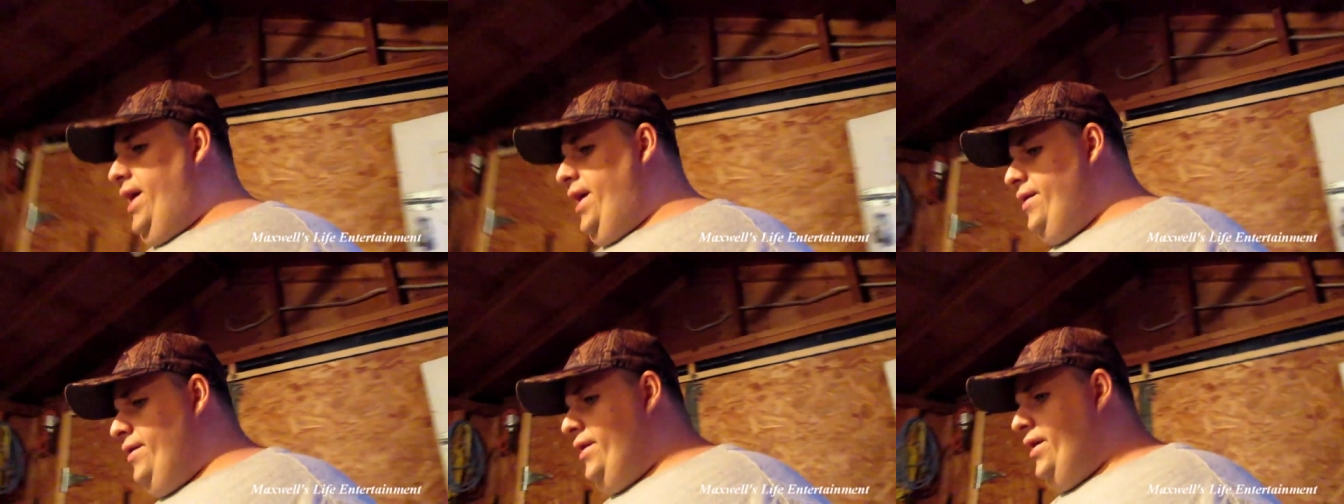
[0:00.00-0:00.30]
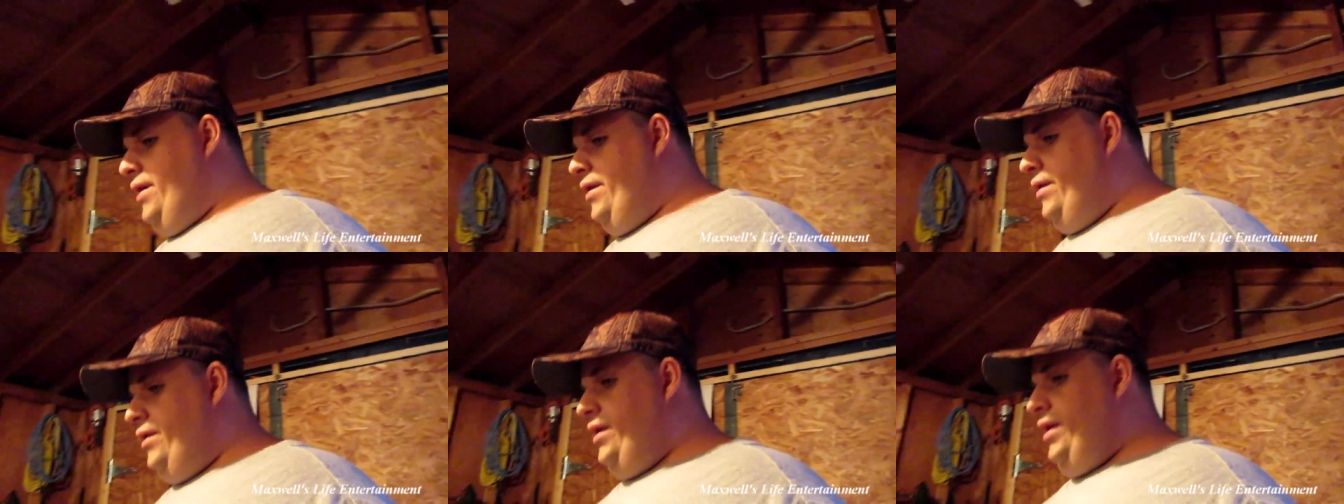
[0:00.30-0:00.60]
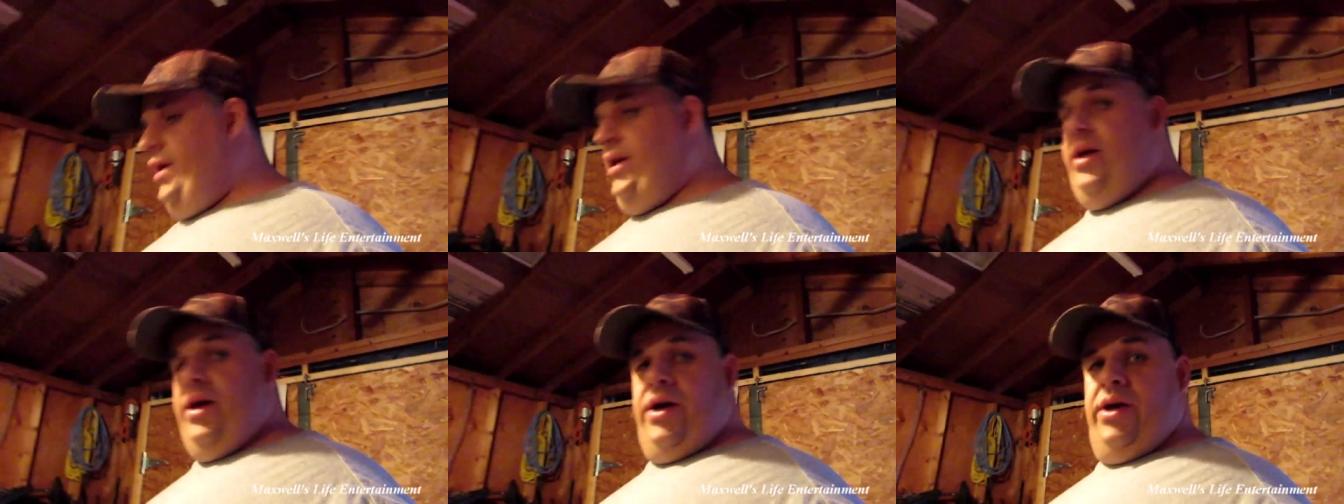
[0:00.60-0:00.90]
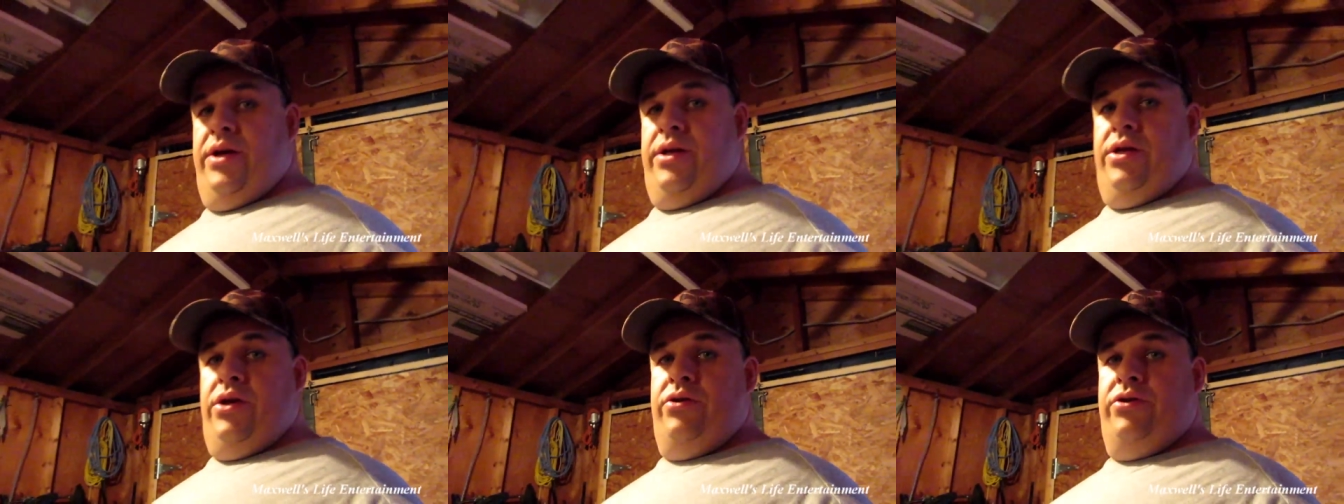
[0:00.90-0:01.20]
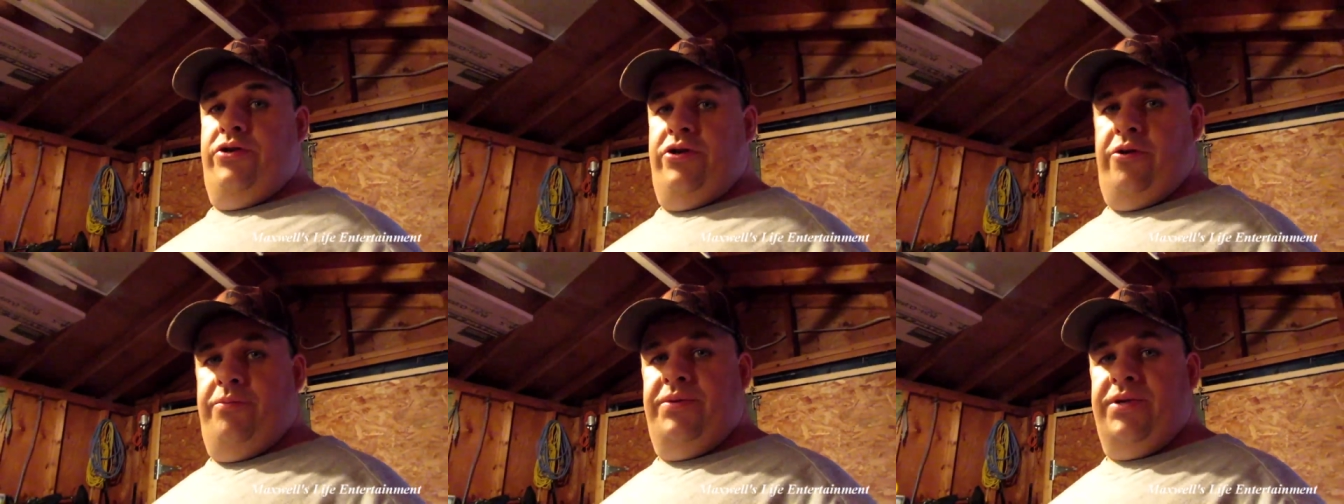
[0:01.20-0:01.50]
and then the uh,
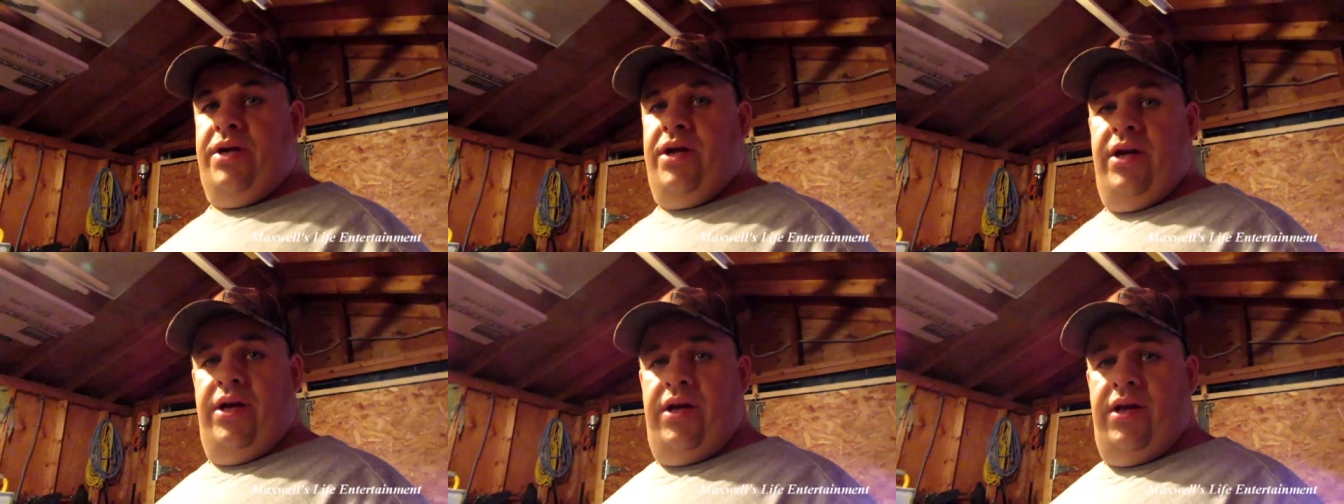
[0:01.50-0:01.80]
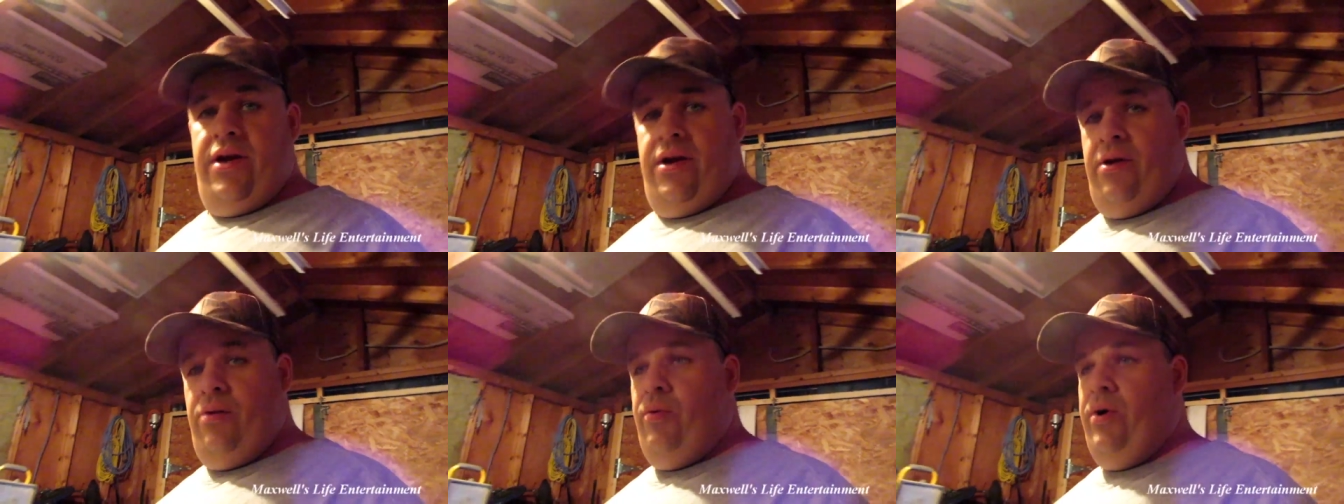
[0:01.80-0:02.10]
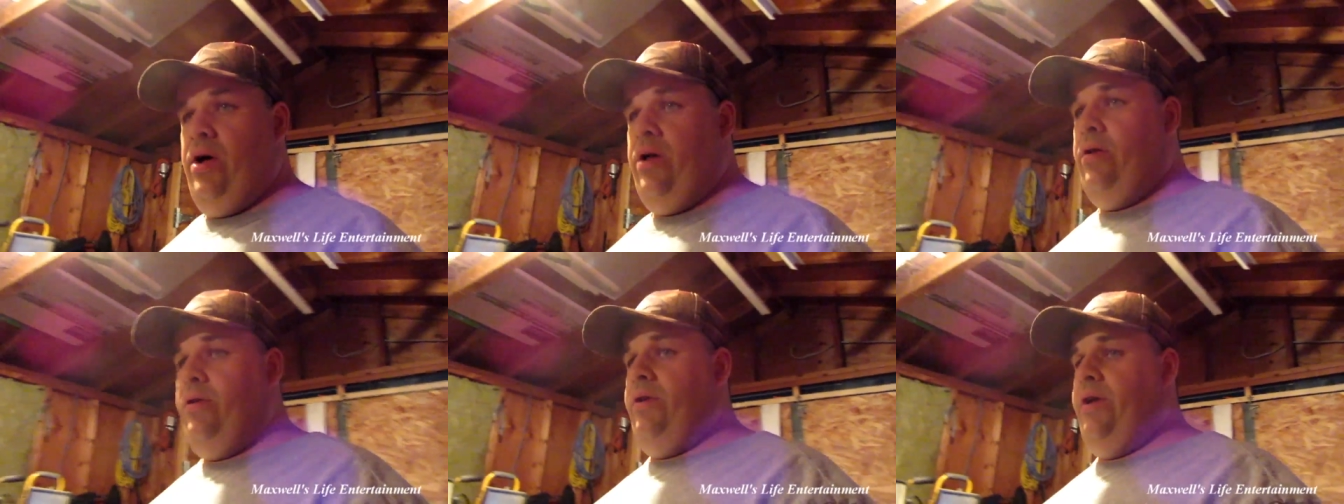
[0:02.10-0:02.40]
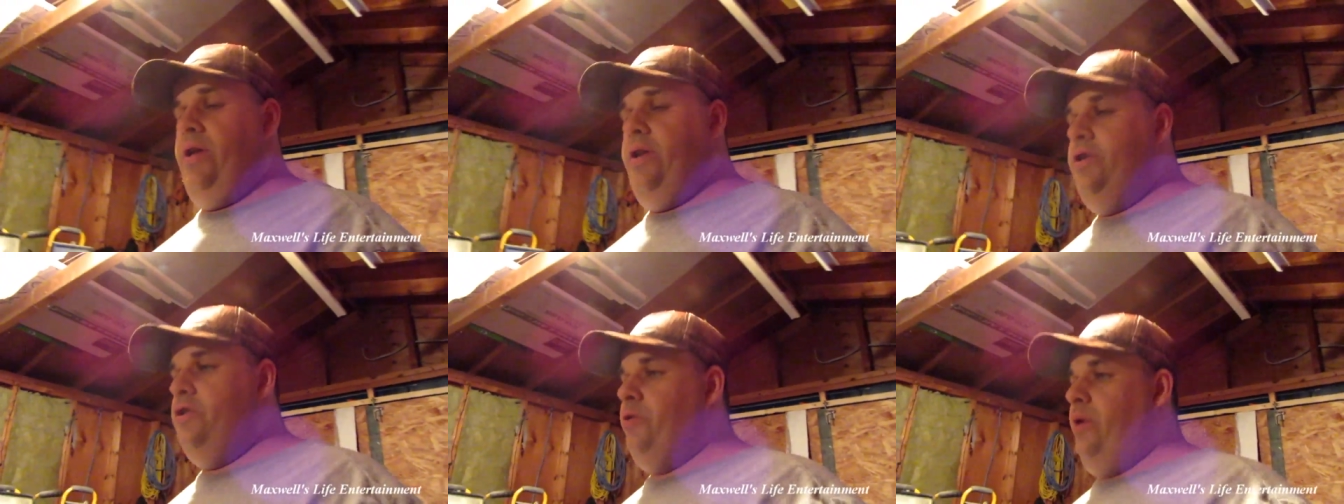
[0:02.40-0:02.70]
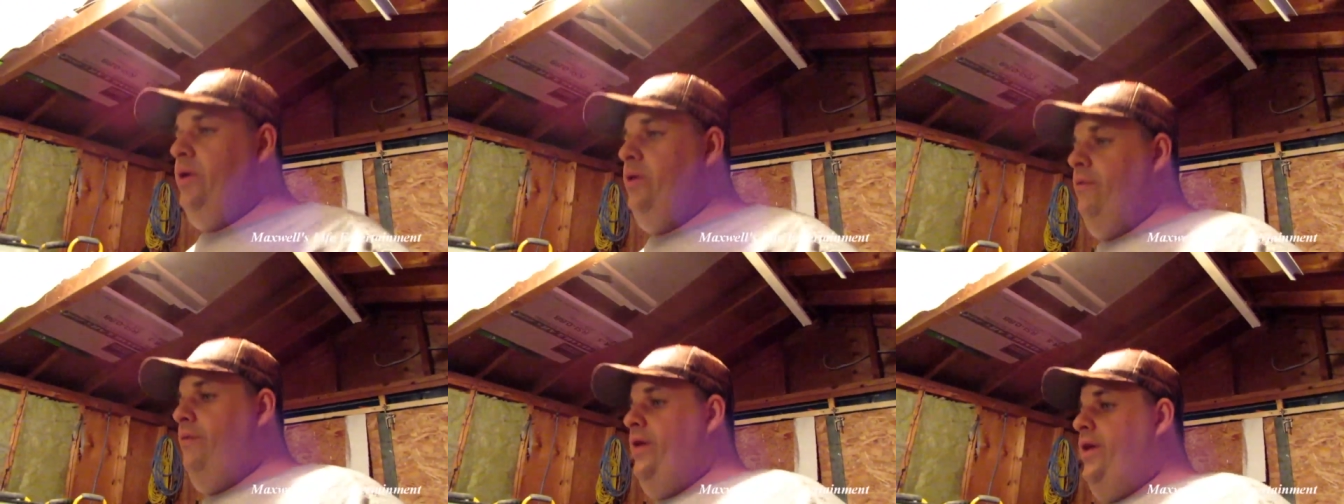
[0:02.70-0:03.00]
YouTubes can well
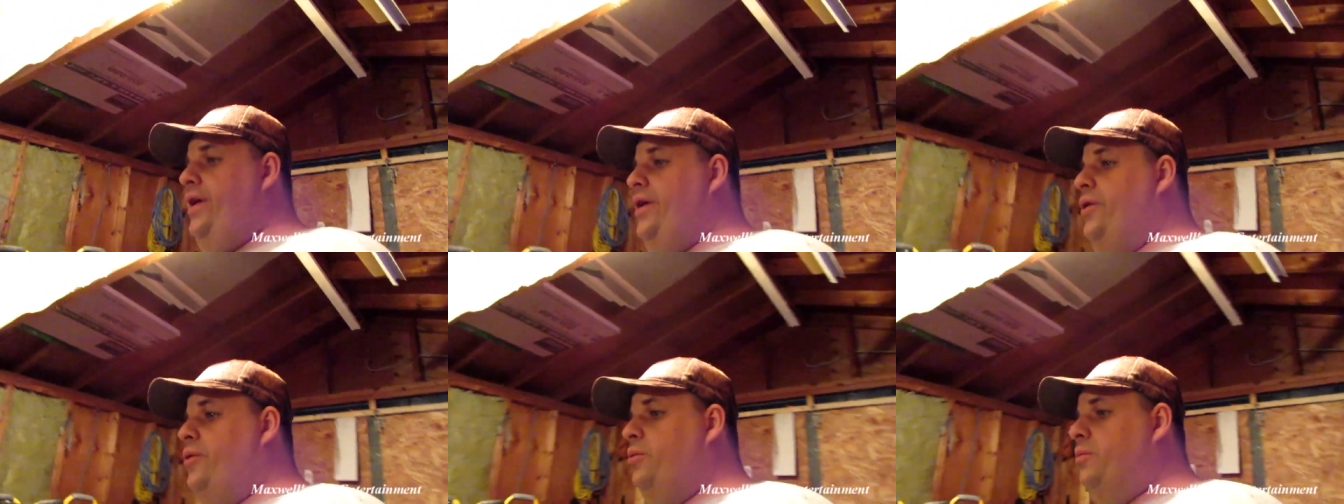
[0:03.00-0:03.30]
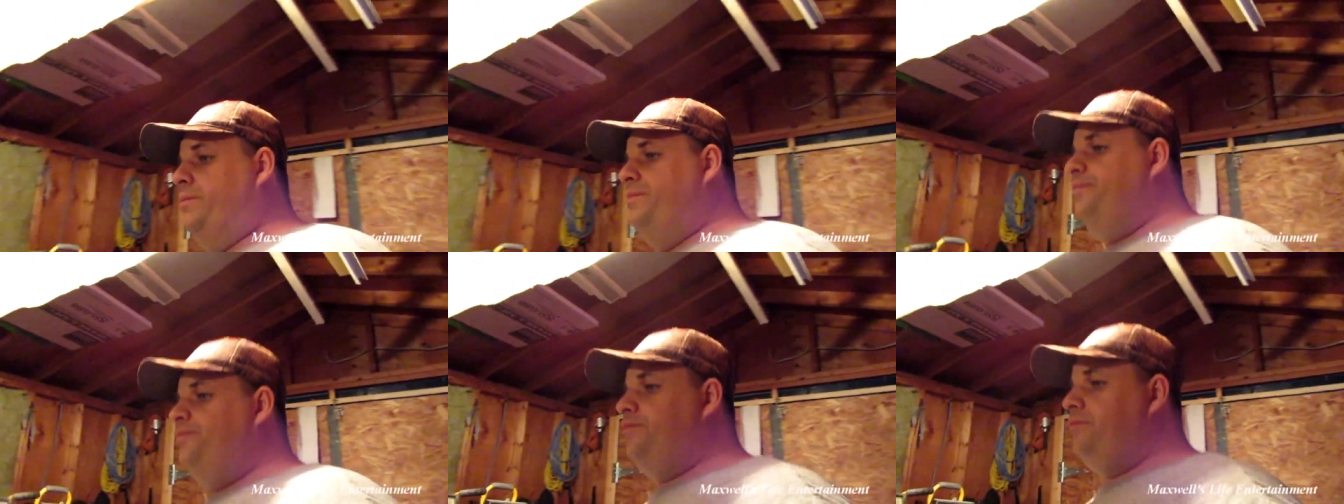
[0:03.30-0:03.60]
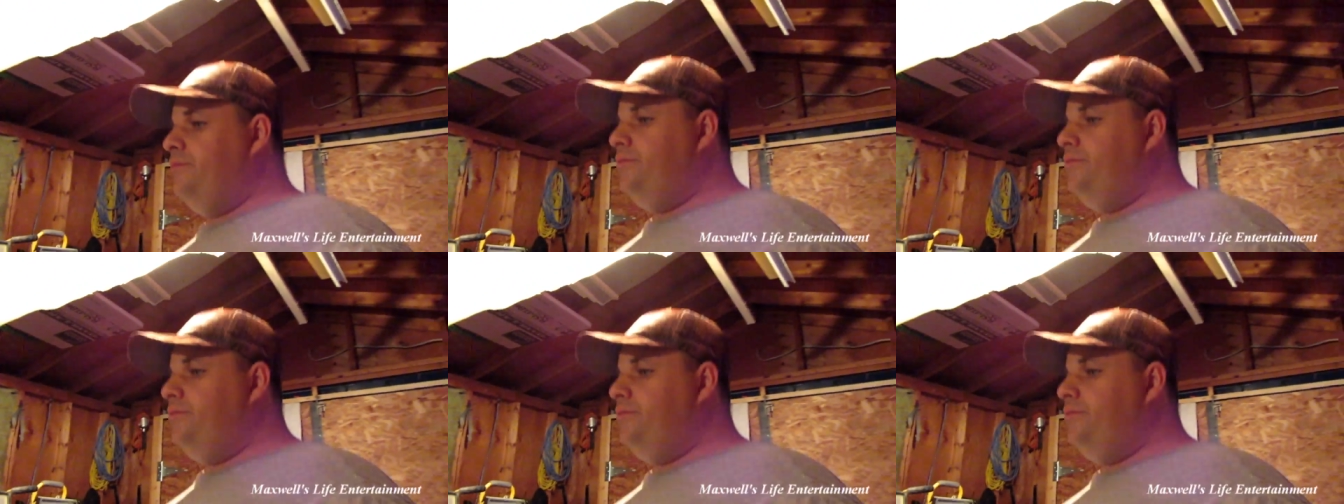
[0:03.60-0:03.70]
enjoy the video